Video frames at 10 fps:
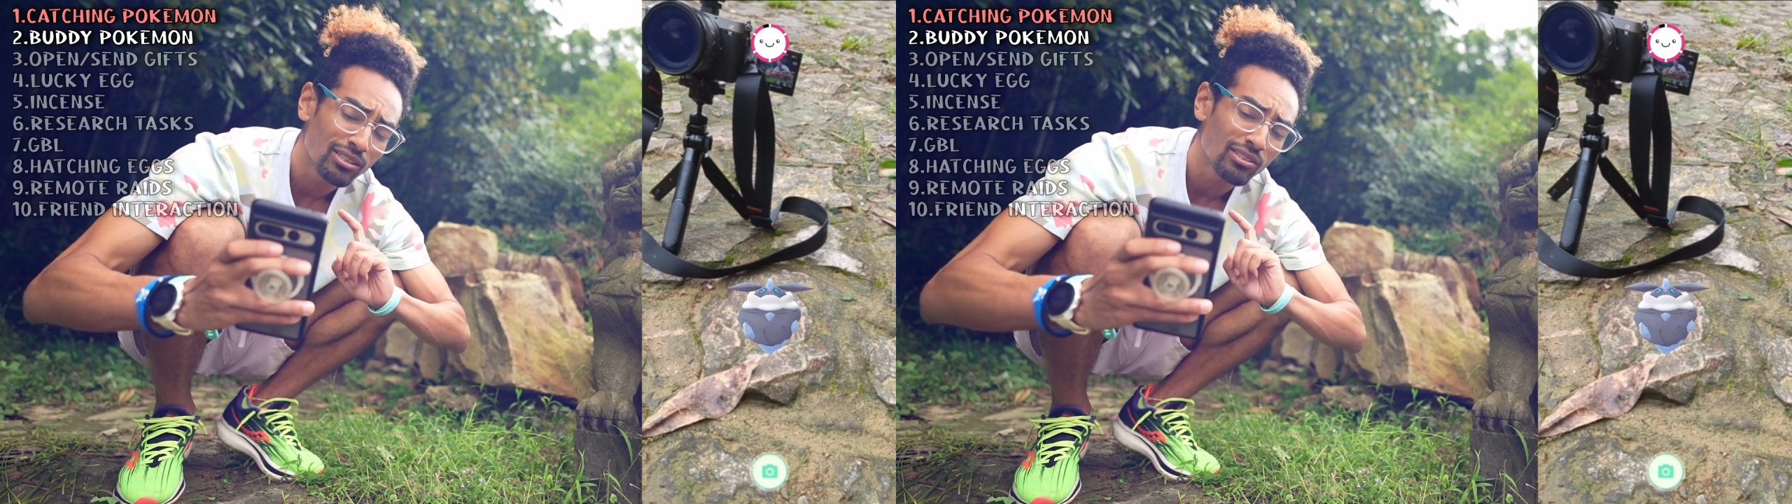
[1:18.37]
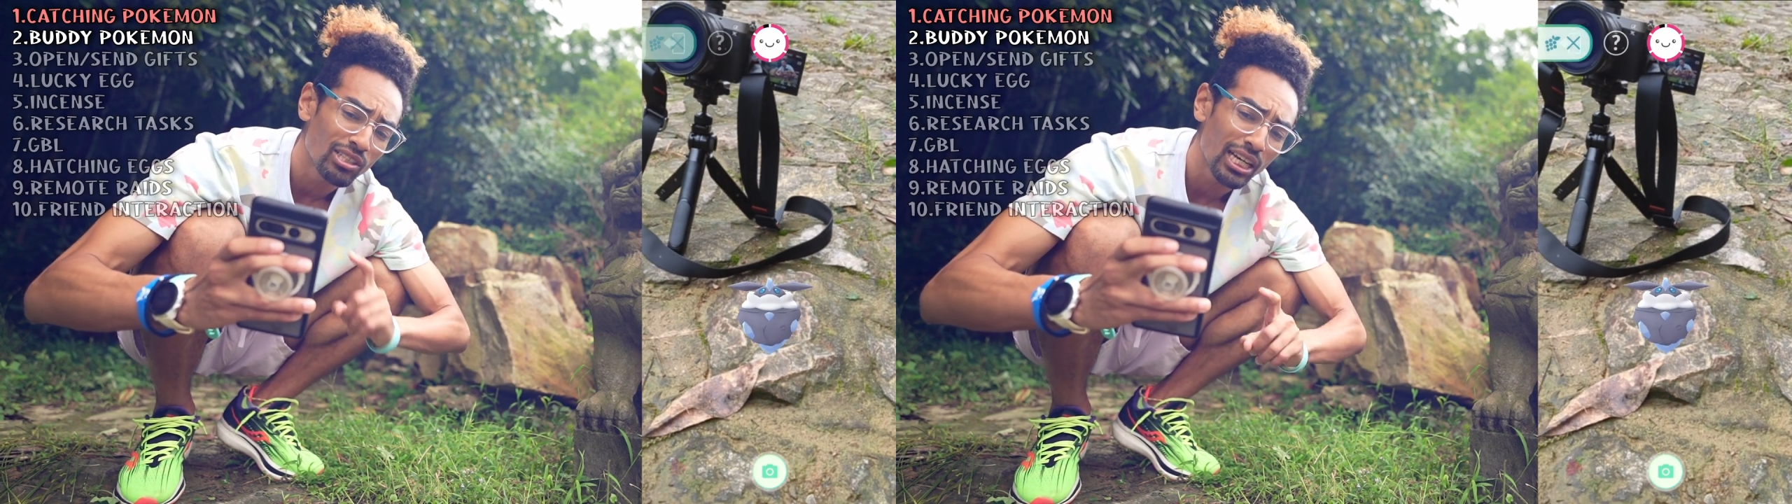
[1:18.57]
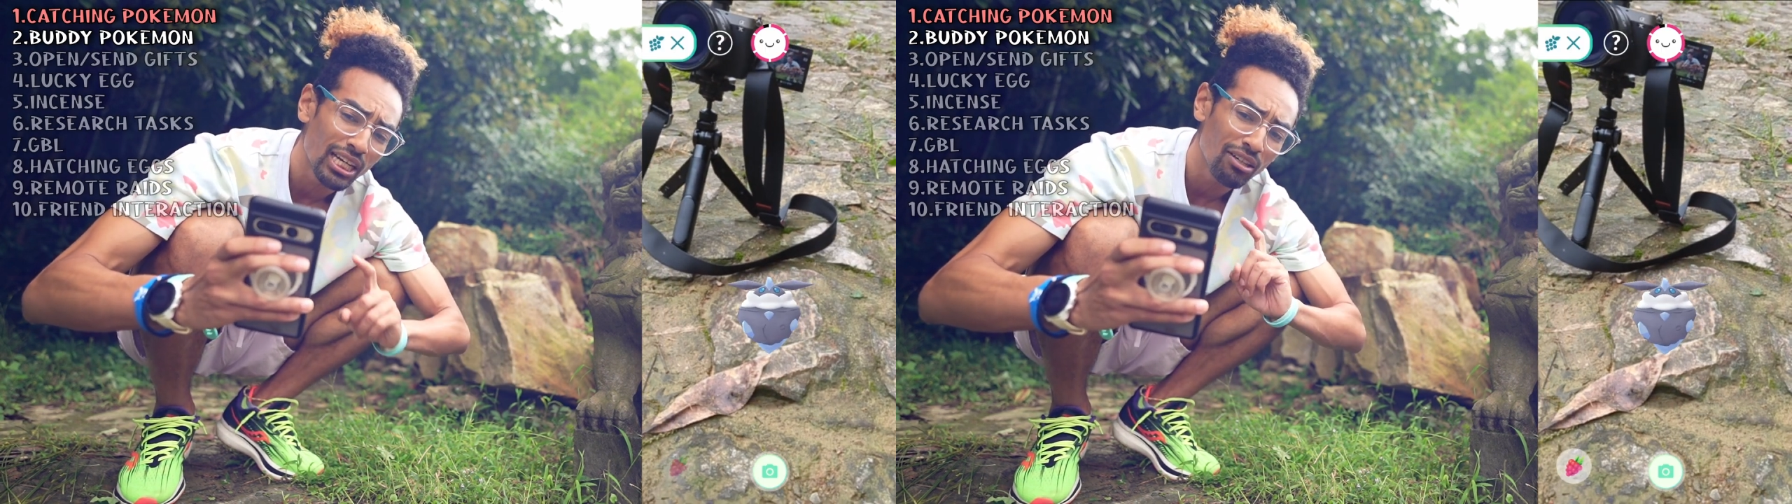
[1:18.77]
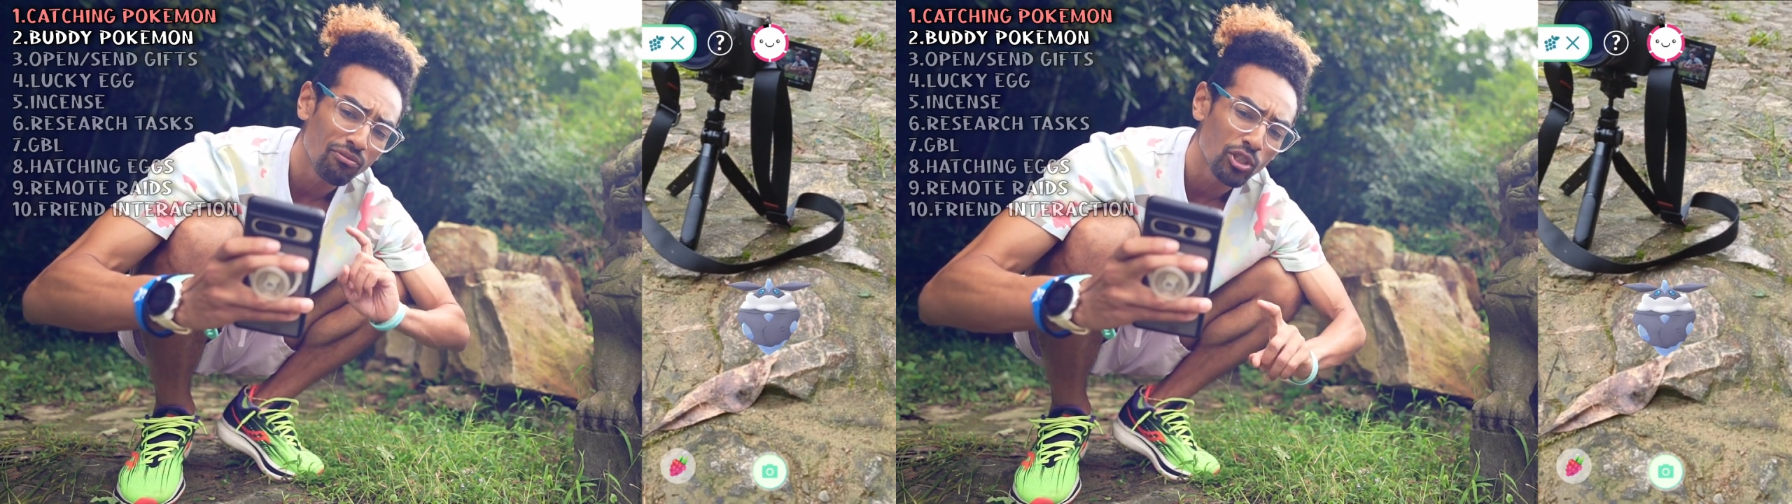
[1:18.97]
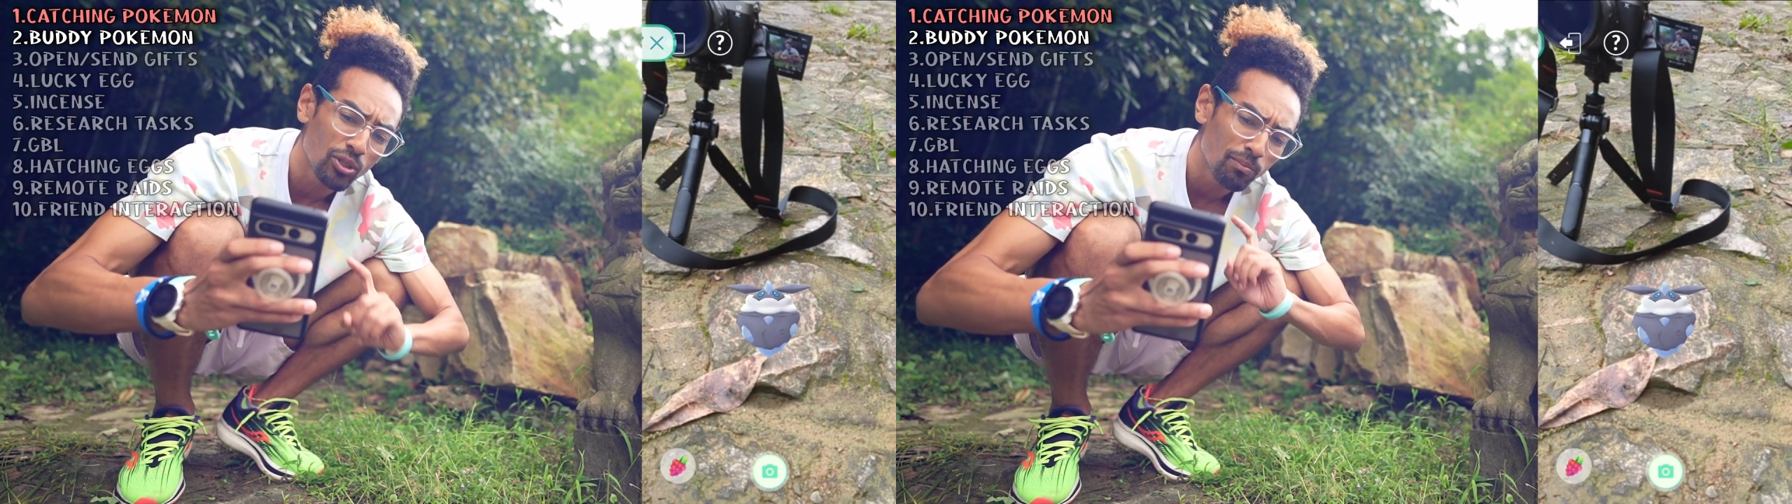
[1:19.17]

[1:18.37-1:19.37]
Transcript: save your